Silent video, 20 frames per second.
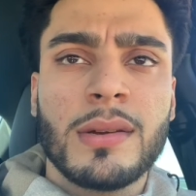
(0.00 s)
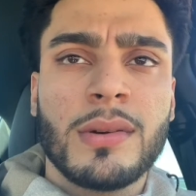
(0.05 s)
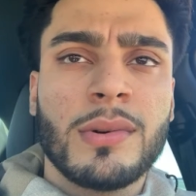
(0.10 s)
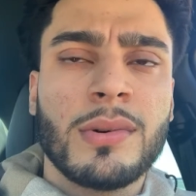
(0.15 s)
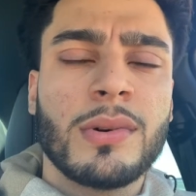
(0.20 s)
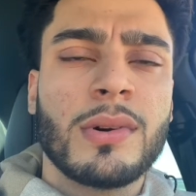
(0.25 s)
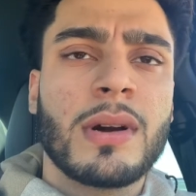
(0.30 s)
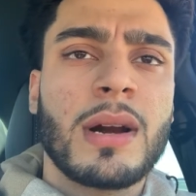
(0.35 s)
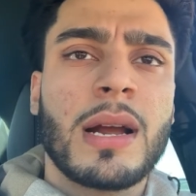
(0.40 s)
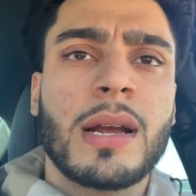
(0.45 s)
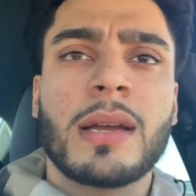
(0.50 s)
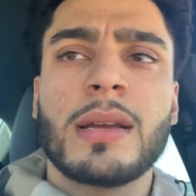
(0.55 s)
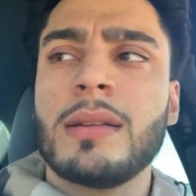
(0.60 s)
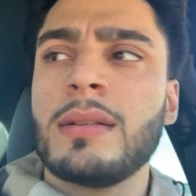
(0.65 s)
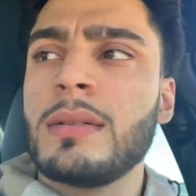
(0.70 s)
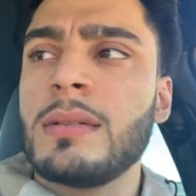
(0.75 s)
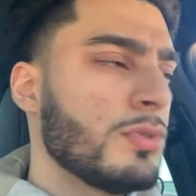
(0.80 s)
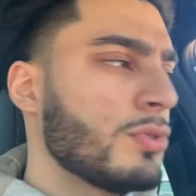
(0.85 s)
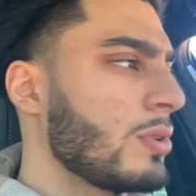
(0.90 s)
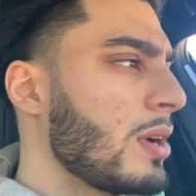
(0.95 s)
Or I can
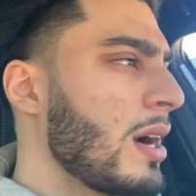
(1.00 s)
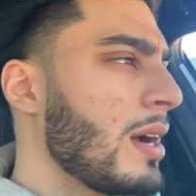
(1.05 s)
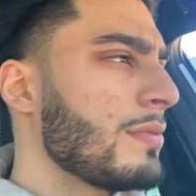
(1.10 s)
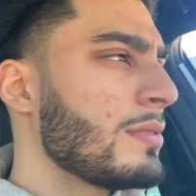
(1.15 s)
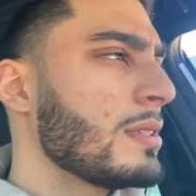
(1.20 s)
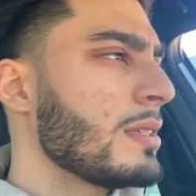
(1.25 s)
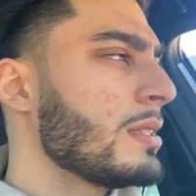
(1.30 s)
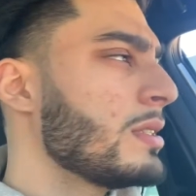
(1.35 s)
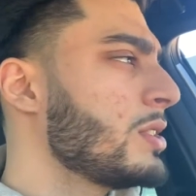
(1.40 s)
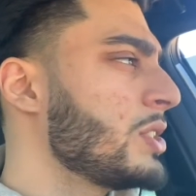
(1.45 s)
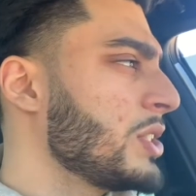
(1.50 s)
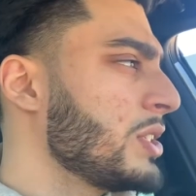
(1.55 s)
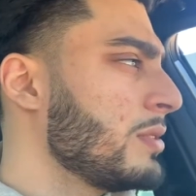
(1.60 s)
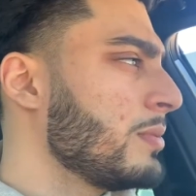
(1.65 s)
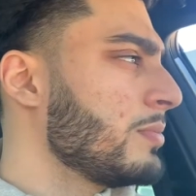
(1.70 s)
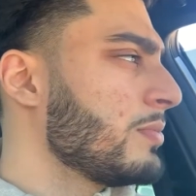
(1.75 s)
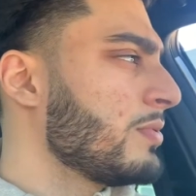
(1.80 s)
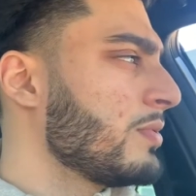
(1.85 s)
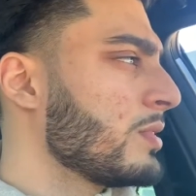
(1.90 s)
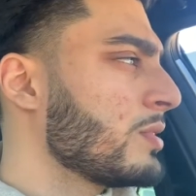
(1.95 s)
drive to the
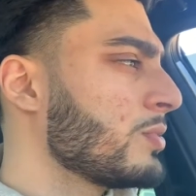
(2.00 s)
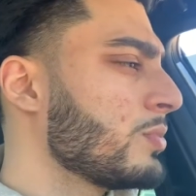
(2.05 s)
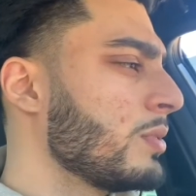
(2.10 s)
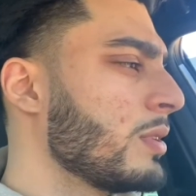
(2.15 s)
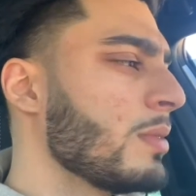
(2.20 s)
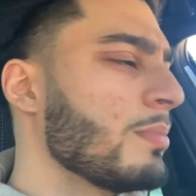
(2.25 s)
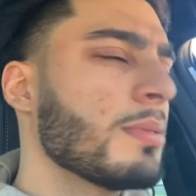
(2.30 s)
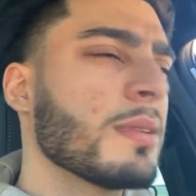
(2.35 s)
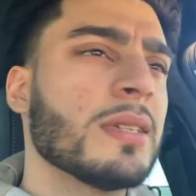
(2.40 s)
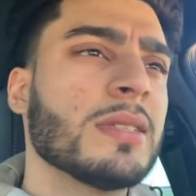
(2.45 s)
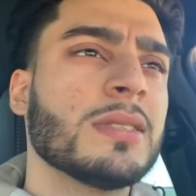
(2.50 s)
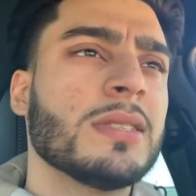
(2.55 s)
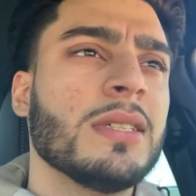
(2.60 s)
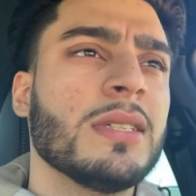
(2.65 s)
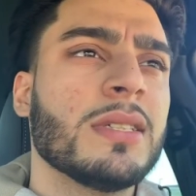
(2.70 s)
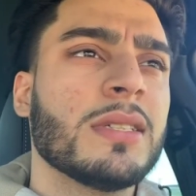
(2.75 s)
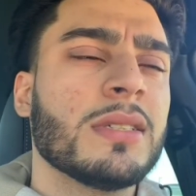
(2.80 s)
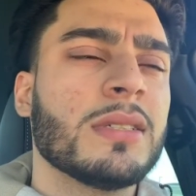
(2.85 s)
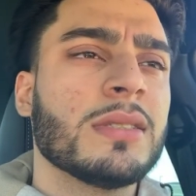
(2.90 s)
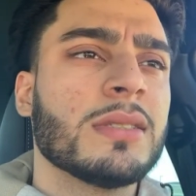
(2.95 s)
gym for 20 plus
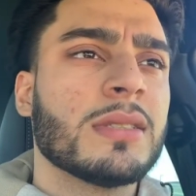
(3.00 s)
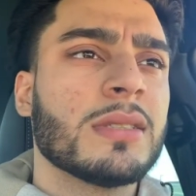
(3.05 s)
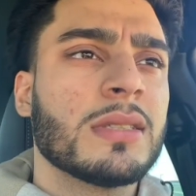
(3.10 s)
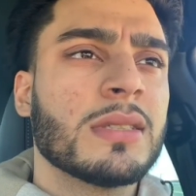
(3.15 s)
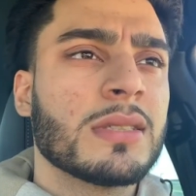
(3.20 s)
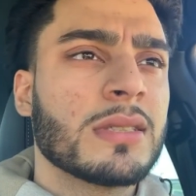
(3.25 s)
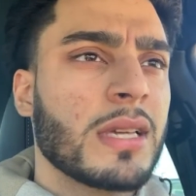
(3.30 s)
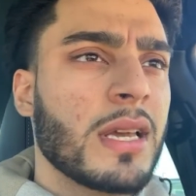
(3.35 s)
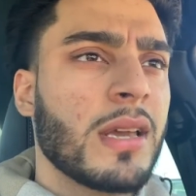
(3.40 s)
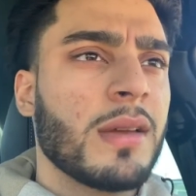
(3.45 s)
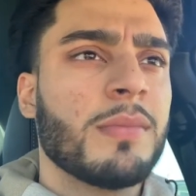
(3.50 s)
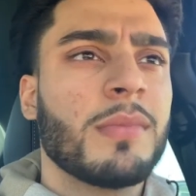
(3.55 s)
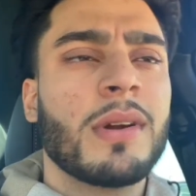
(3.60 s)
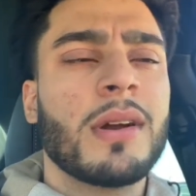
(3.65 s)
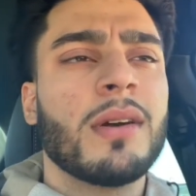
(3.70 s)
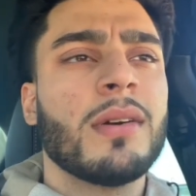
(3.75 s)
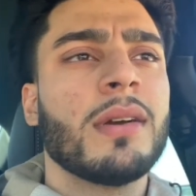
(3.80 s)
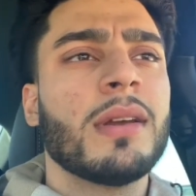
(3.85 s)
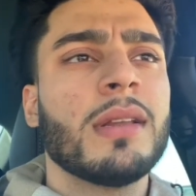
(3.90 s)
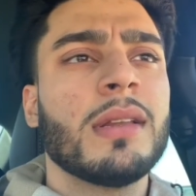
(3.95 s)
years the same
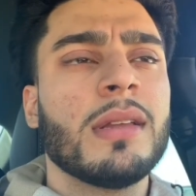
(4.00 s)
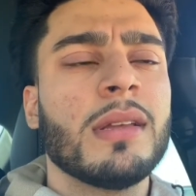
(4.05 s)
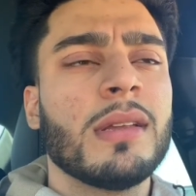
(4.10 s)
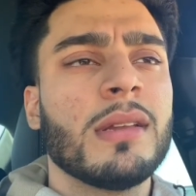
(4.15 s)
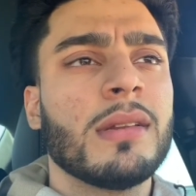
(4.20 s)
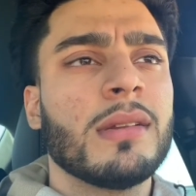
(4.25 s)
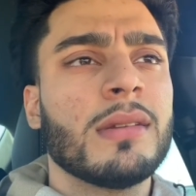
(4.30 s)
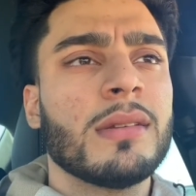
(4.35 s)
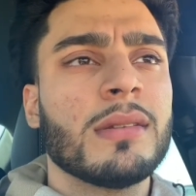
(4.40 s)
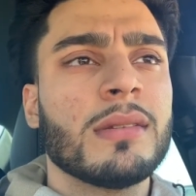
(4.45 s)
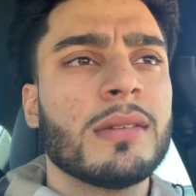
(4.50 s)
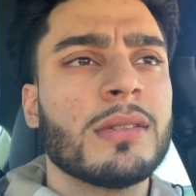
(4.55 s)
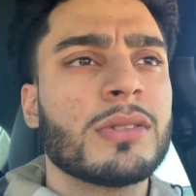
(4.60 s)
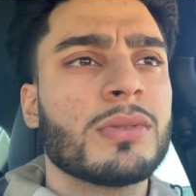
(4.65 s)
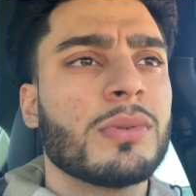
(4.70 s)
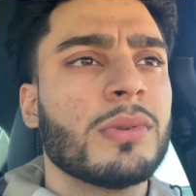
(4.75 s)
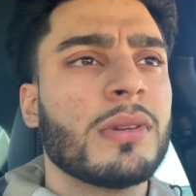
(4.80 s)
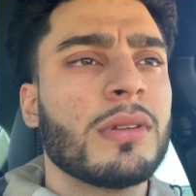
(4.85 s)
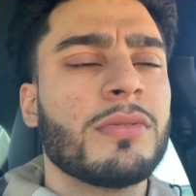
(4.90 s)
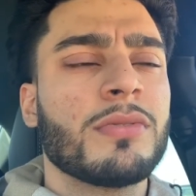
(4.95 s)
route, and then the
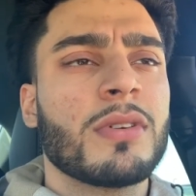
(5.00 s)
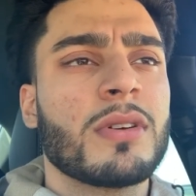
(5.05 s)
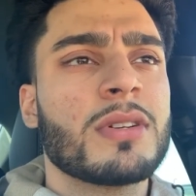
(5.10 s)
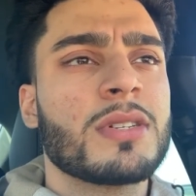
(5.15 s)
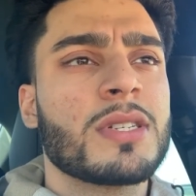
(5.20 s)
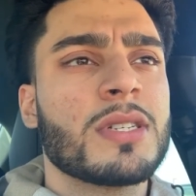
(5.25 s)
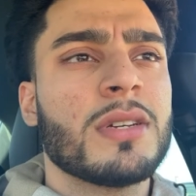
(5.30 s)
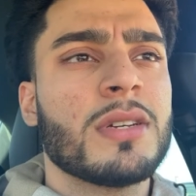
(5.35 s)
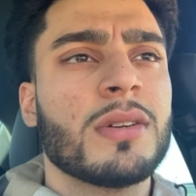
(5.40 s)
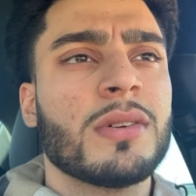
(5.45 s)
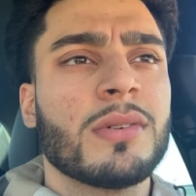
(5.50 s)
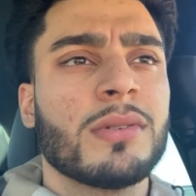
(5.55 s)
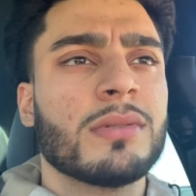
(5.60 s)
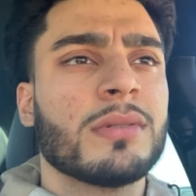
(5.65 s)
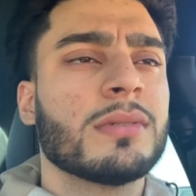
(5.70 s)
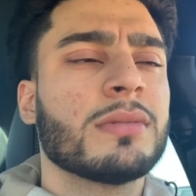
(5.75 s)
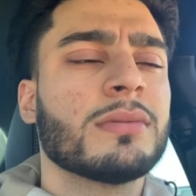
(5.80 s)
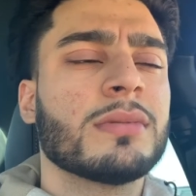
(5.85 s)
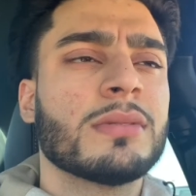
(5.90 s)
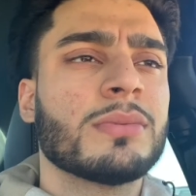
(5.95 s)
21st on
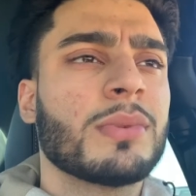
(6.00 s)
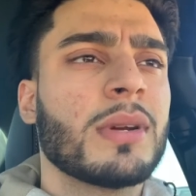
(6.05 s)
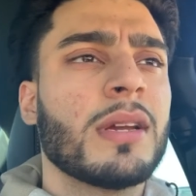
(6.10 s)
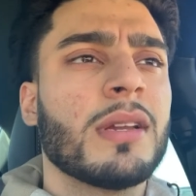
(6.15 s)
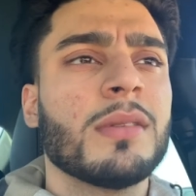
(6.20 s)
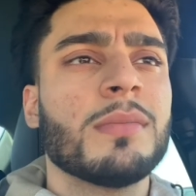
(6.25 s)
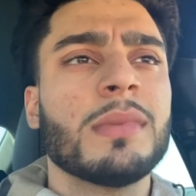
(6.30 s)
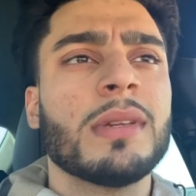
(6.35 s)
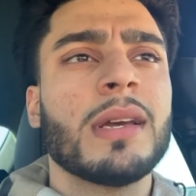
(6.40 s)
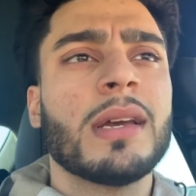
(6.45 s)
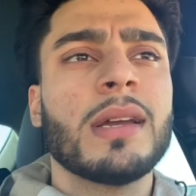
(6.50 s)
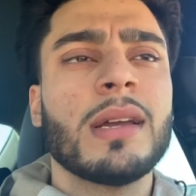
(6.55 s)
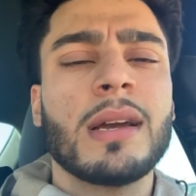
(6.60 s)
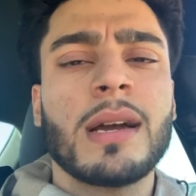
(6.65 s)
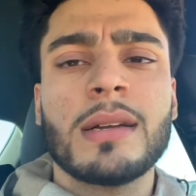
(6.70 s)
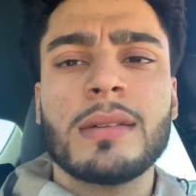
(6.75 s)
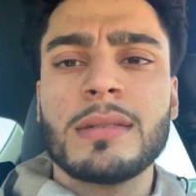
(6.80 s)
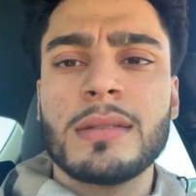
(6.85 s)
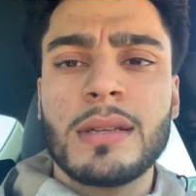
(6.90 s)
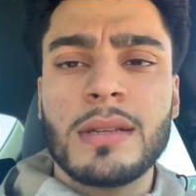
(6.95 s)
a random day,
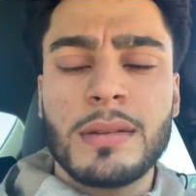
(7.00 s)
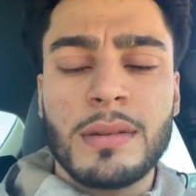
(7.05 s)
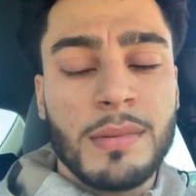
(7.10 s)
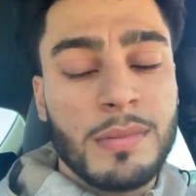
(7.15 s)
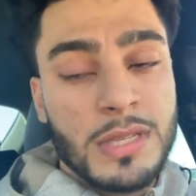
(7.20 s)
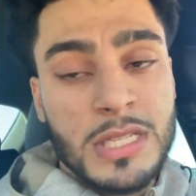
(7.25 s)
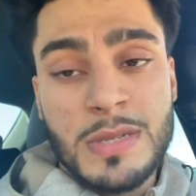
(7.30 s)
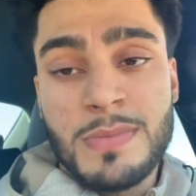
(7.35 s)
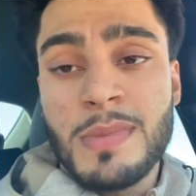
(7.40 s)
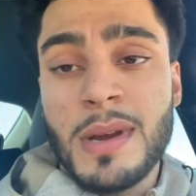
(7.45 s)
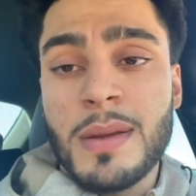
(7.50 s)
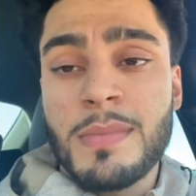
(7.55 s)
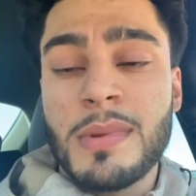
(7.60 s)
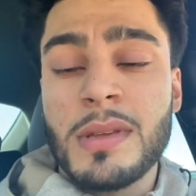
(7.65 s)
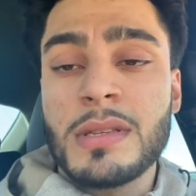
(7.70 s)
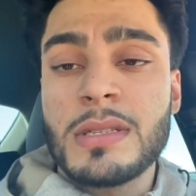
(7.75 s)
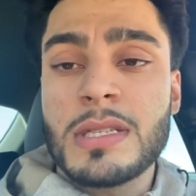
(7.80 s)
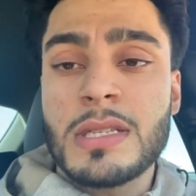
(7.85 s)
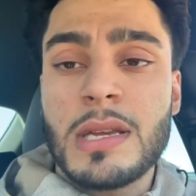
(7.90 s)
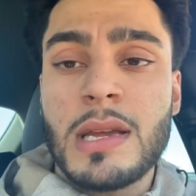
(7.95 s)
it just might be
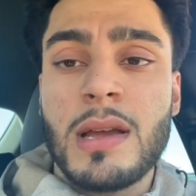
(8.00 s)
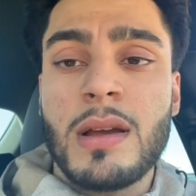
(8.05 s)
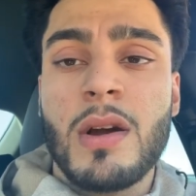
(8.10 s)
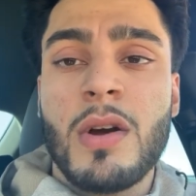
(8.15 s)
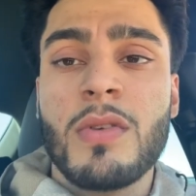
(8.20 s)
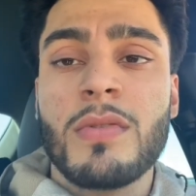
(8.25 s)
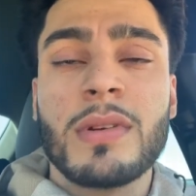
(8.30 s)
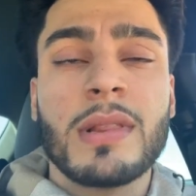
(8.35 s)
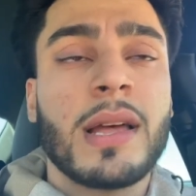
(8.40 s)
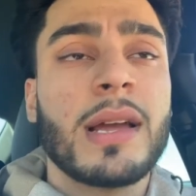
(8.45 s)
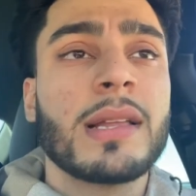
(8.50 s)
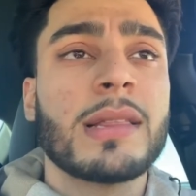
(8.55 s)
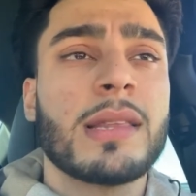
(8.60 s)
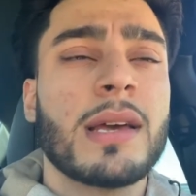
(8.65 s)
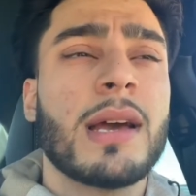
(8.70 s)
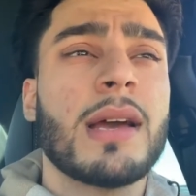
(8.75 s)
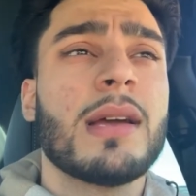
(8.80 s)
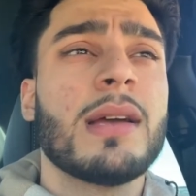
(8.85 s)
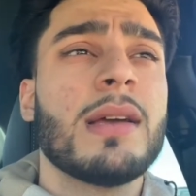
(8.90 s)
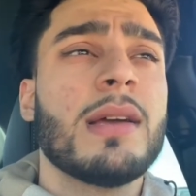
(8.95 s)
over like
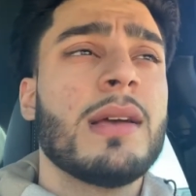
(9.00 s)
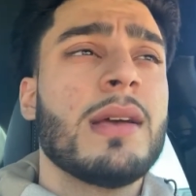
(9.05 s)
that.